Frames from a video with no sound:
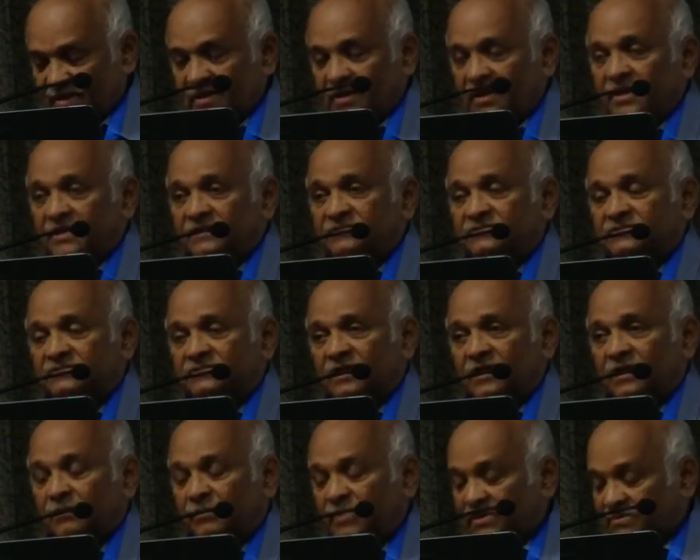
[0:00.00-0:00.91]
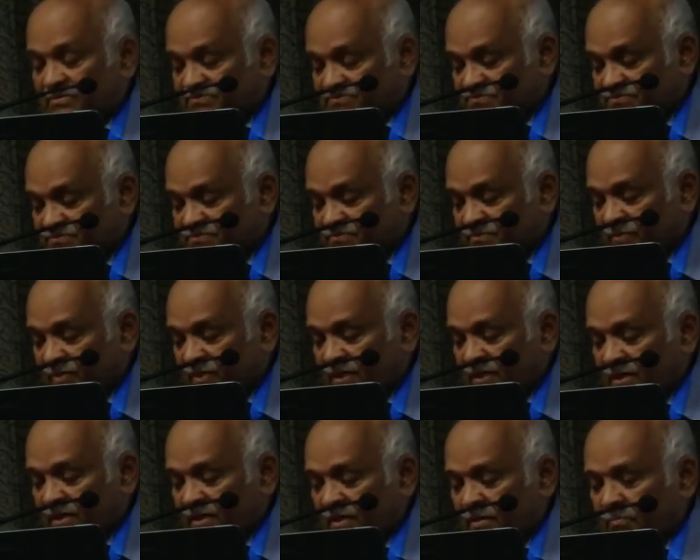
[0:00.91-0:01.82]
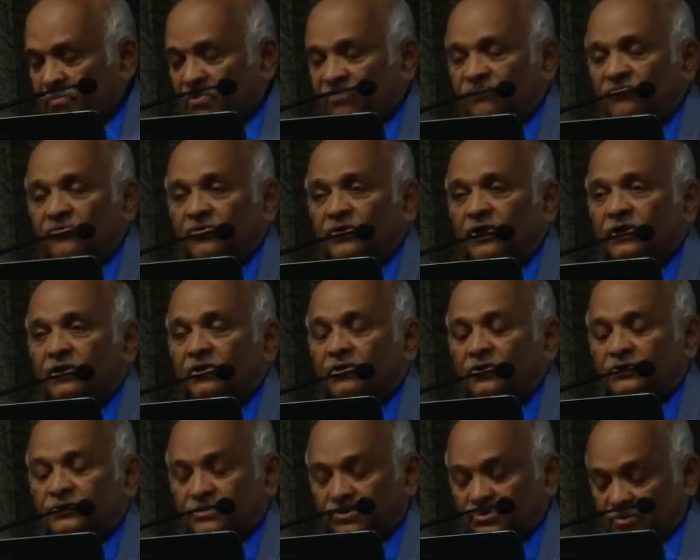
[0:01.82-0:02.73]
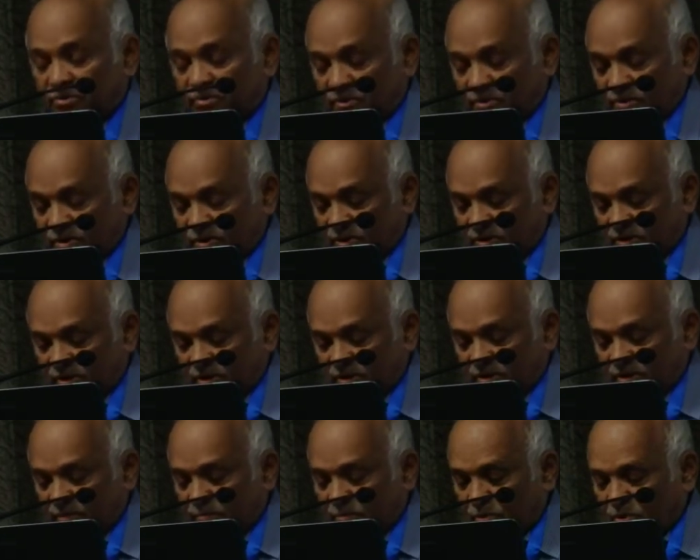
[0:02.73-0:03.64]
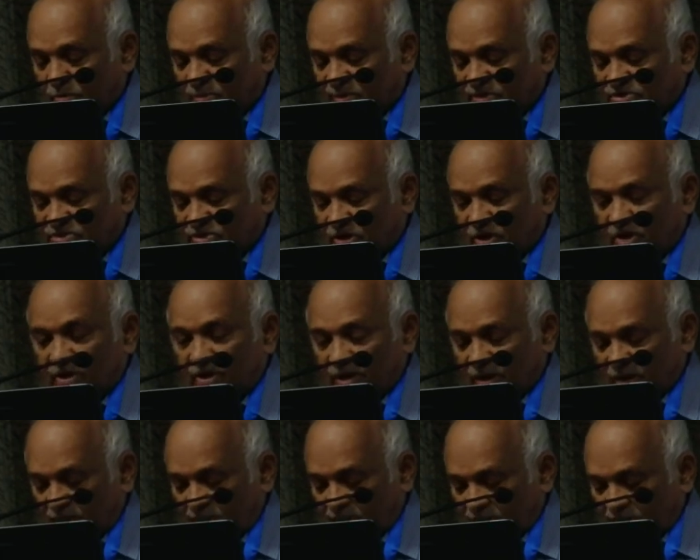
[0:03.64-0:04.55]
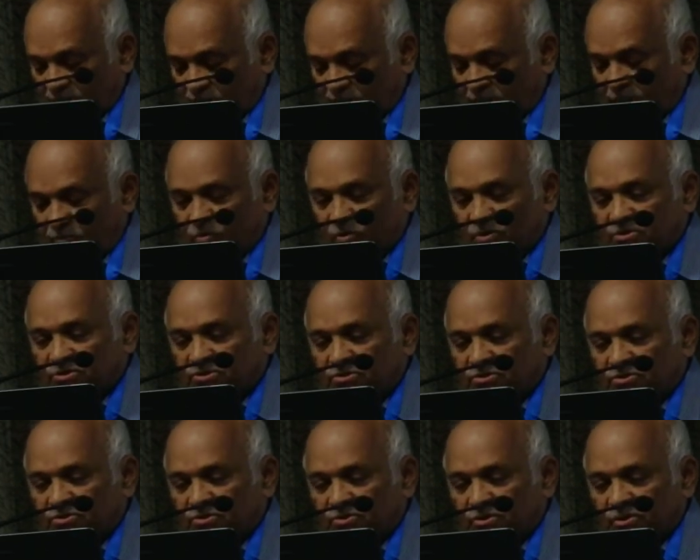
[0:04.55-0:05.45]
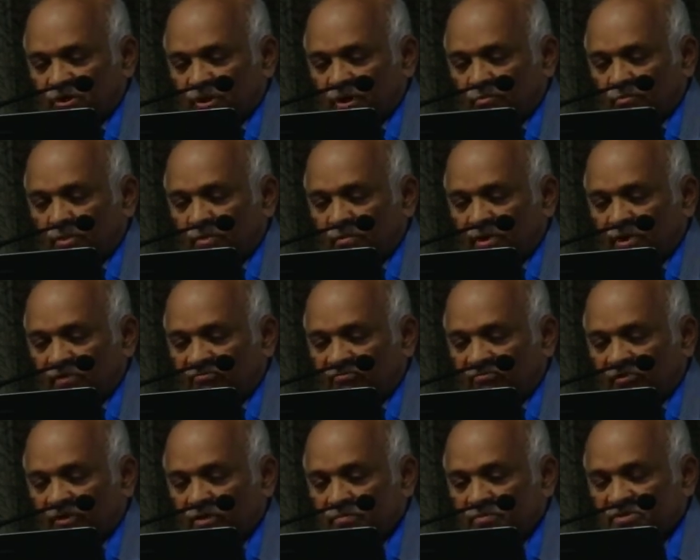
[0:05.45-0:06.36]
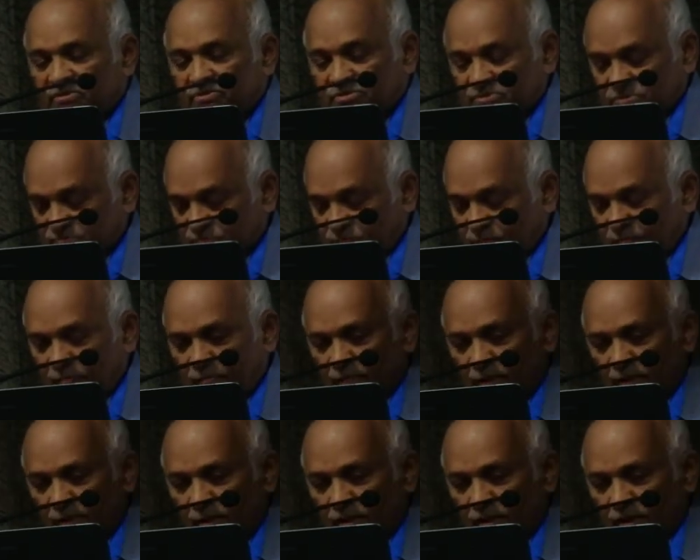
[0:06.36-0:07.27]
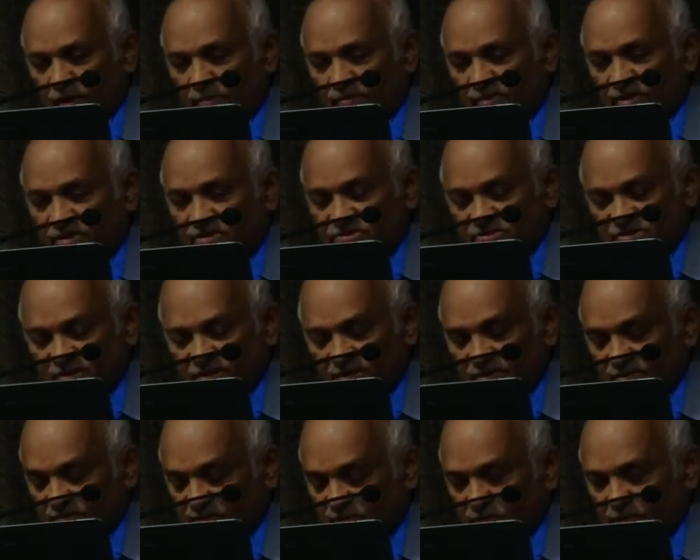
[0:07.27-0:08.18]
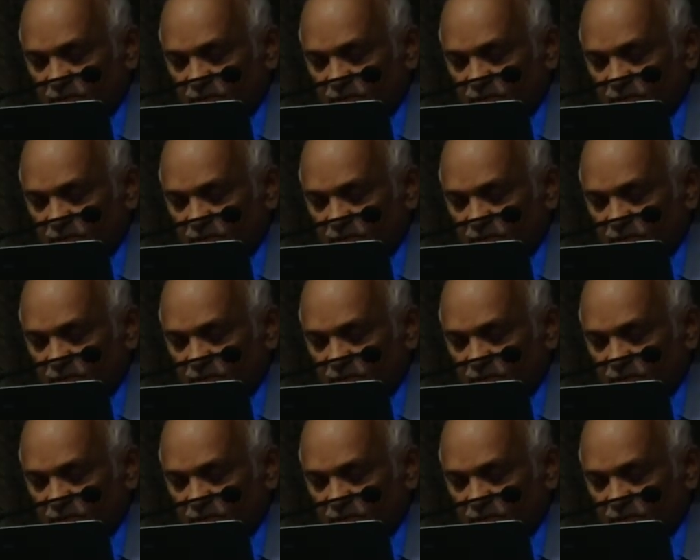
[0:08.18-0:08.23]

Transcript: Ladies and gentlemen, before I go to the proper talk, I want you to remember a famous, let me just, okay,